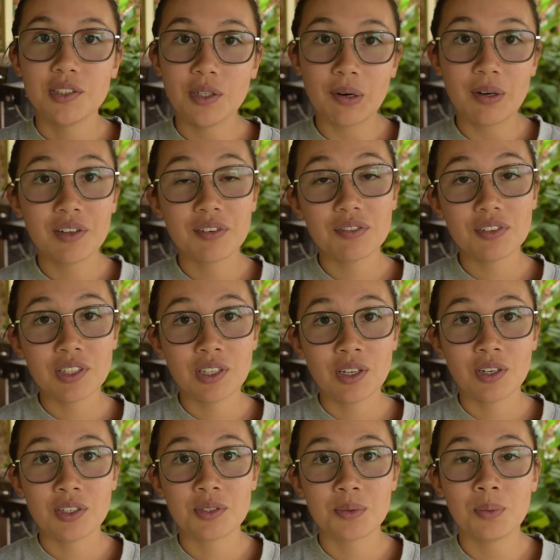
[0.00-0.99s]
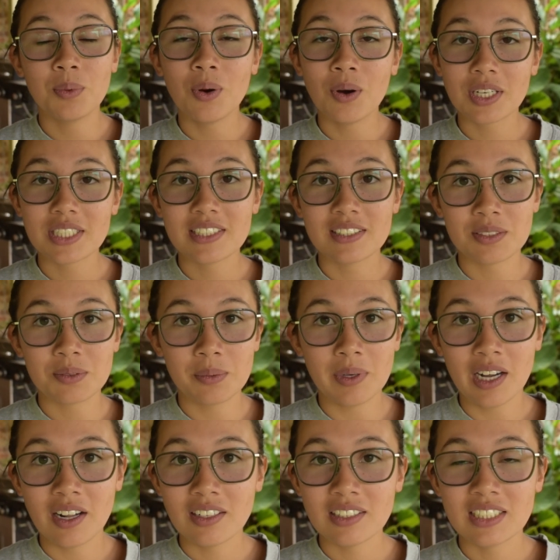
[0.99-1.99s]
Going for those walks as
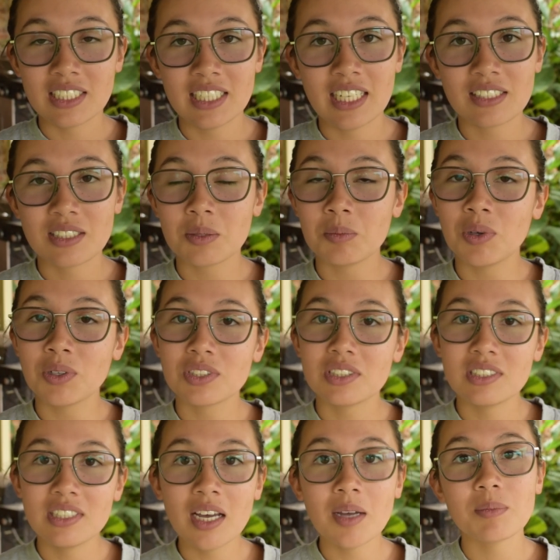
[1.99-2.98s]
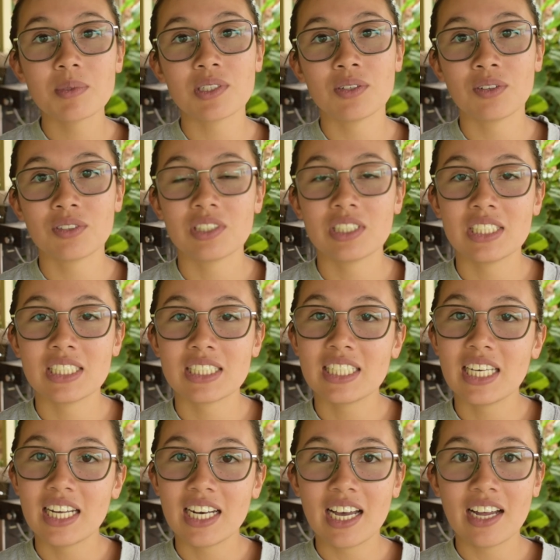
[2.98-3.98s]
well to get some more steps and also just
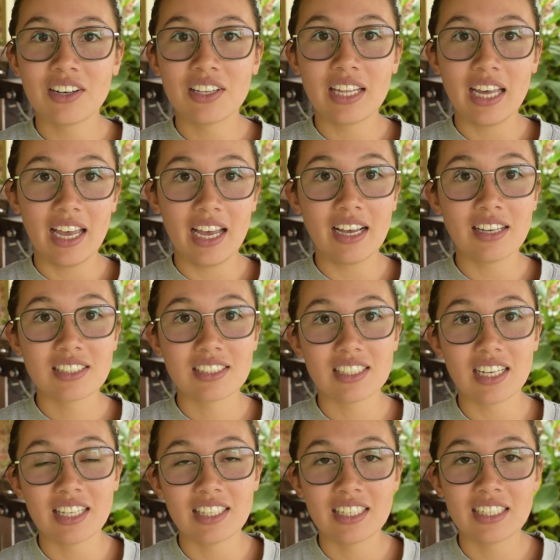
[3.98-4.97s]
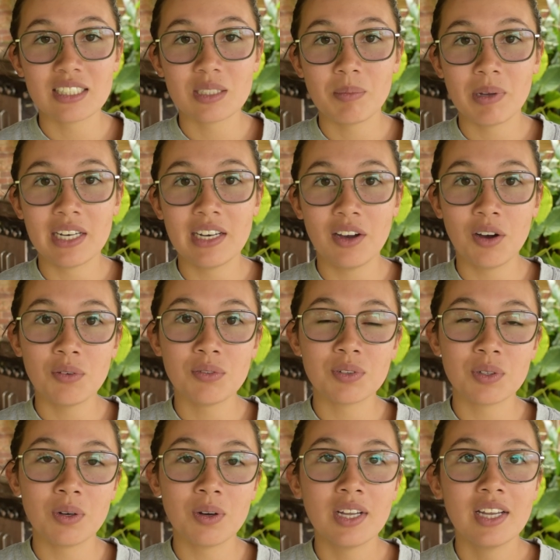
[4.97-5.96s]
get out of the house, I think has been
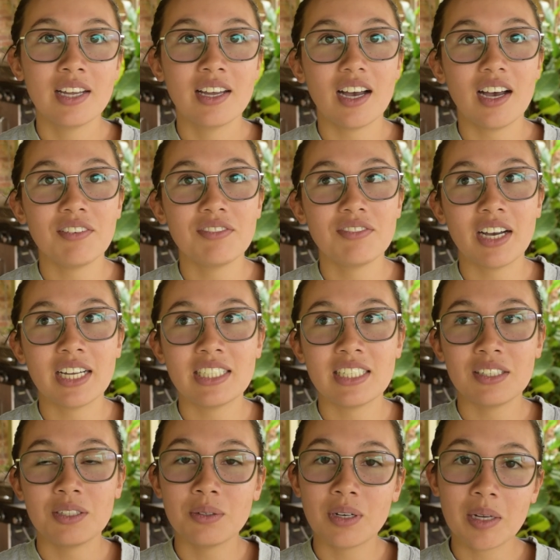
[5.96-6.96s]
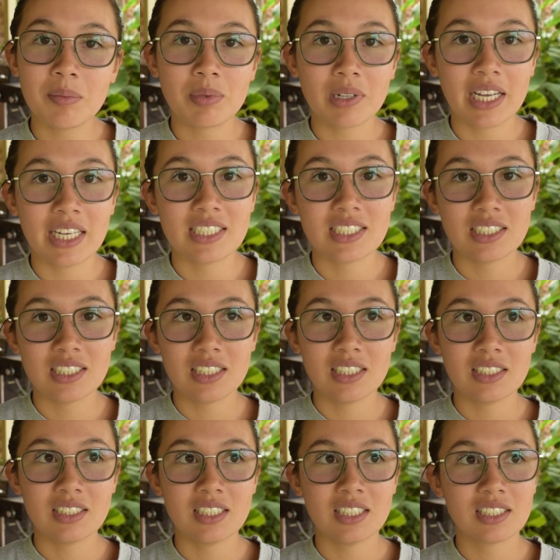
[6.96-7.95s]
helpful. I find it a great place
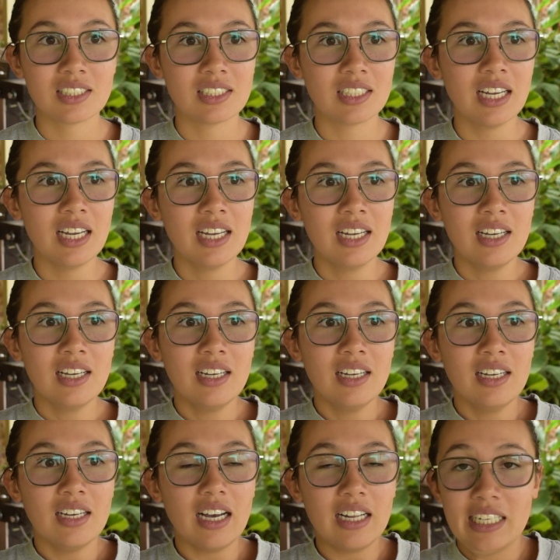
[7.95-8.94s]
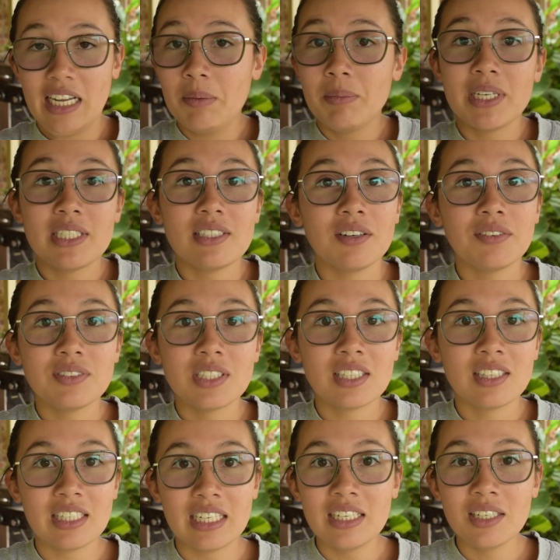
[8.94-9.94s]
to just allow myself to
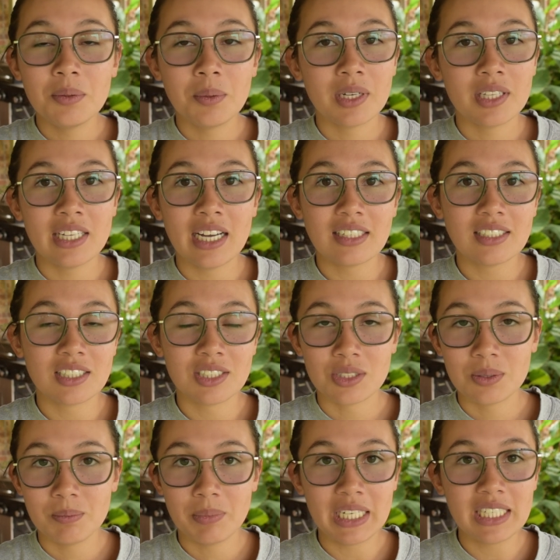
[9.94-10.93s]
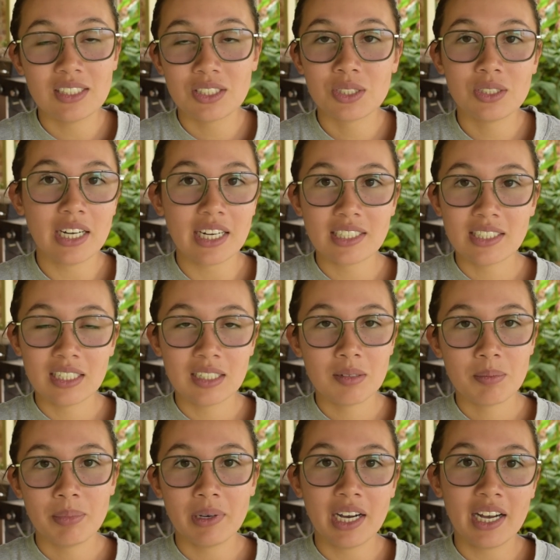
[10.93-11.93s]
think without just being
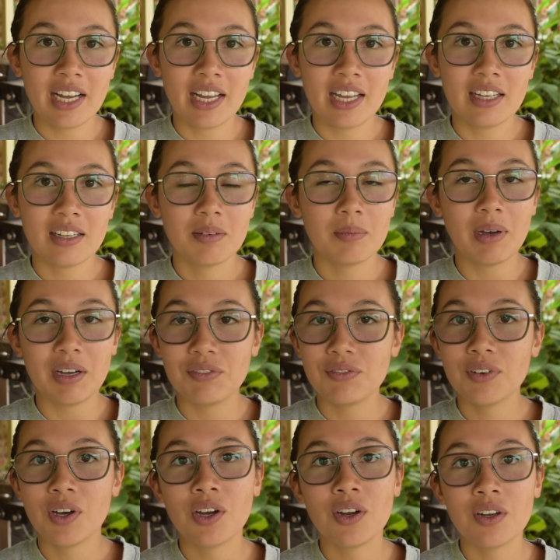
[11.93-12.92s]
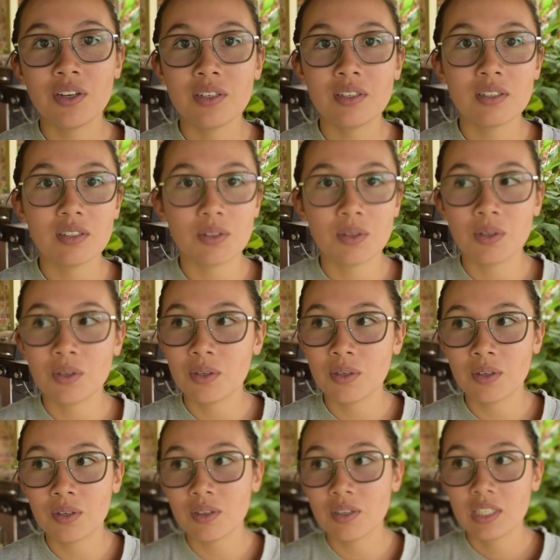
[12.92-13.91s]
distracted by my phone
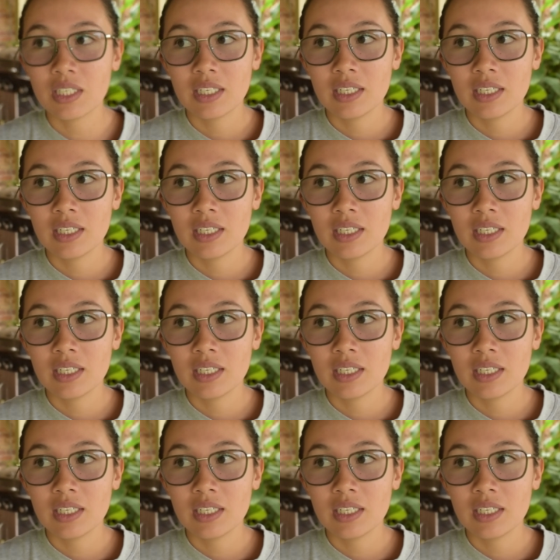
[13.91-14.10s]
or